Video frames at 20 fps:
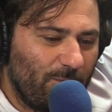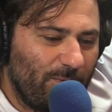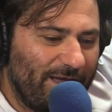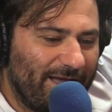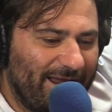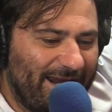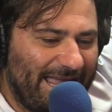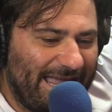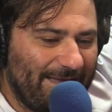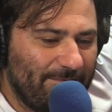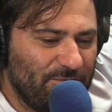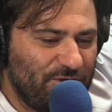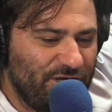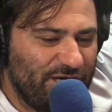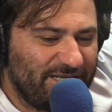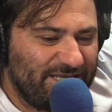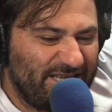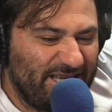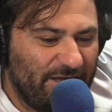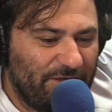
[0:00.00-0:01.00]
We got
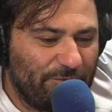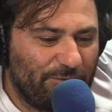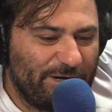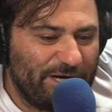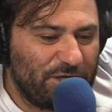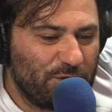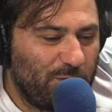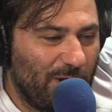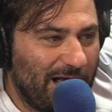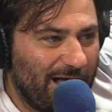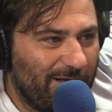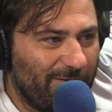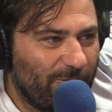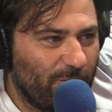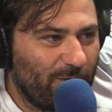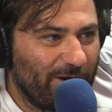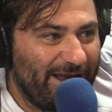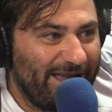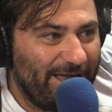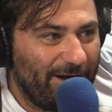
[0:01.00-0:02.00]
MGT 312,
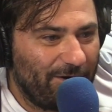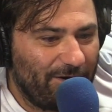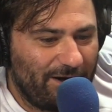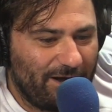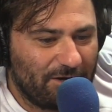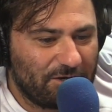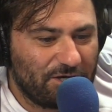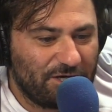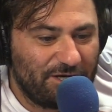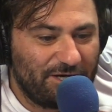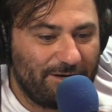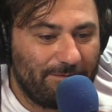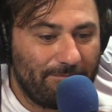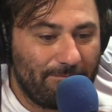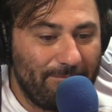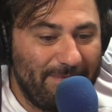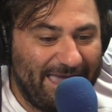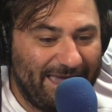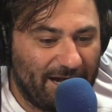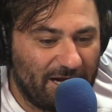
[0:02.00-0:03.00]
or Introduction to
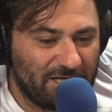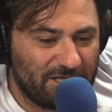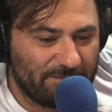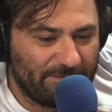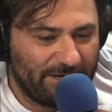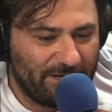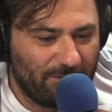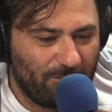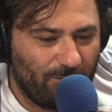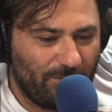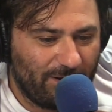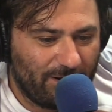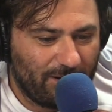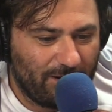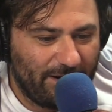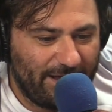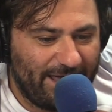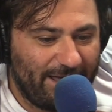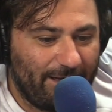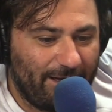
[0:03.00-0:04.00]
Management,
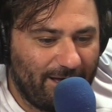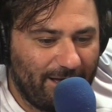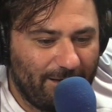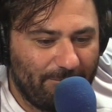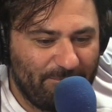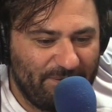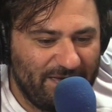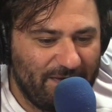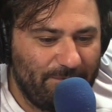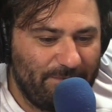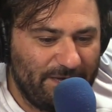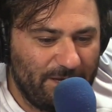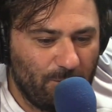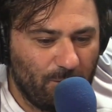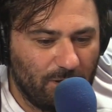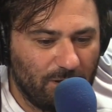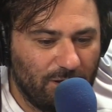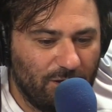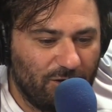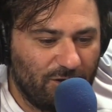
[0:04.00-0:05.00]
where BB
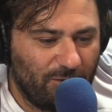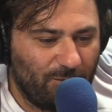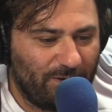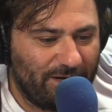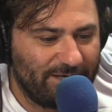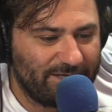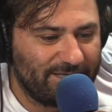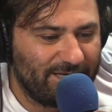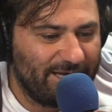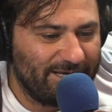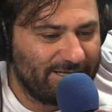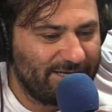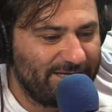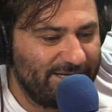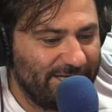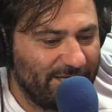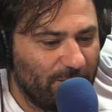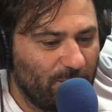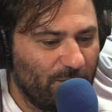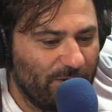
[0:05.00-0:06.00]
will learn what it's like to
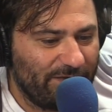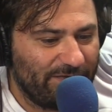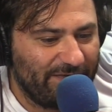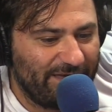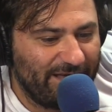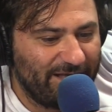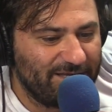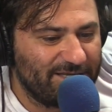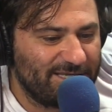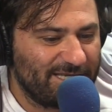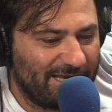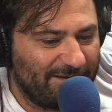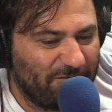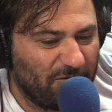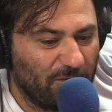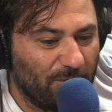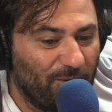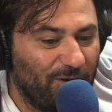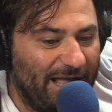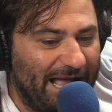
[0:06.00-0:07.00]
deal with
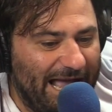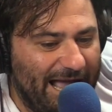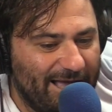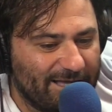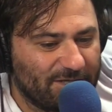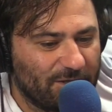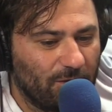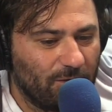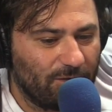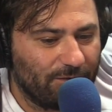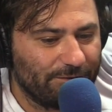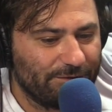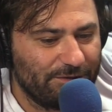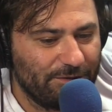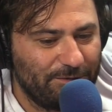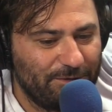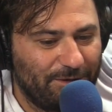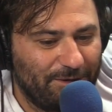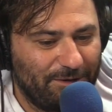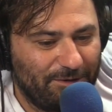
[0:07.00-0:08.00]
insufferable assholes
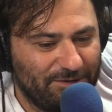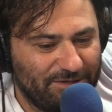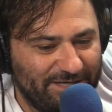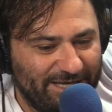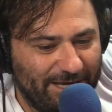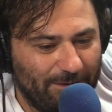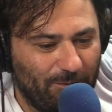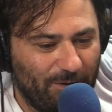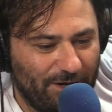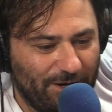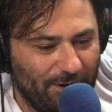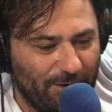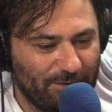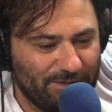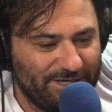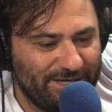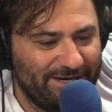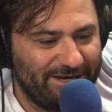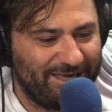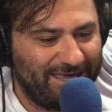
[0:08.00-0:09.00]
who don't understand what
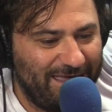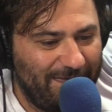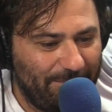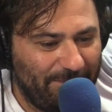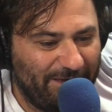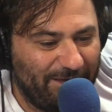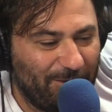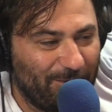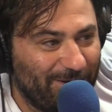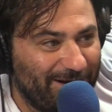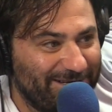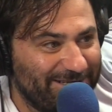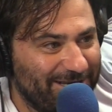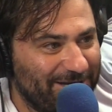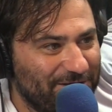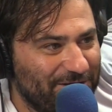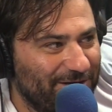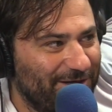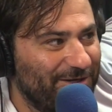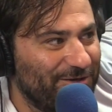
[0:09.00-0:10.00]
goes into keeping an
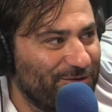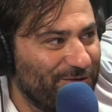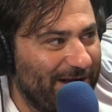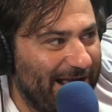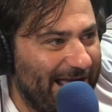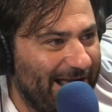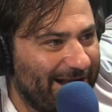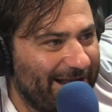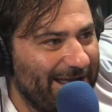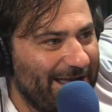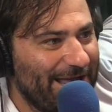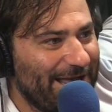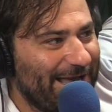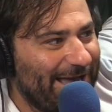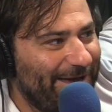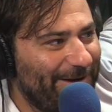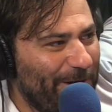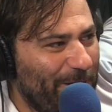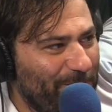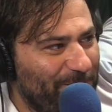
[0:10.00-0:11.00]
organization on track,
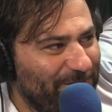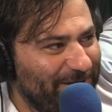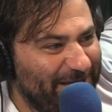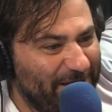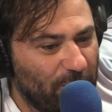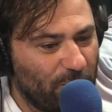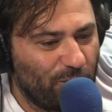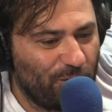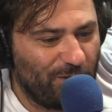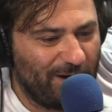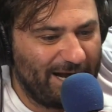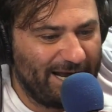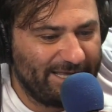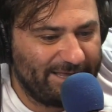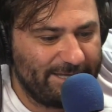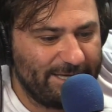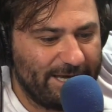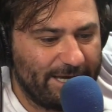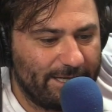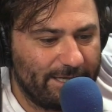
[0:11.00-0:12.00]
and hopefully he'll cry
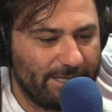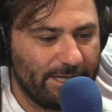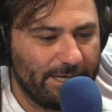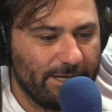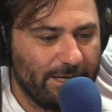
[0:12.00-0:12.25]
at the end.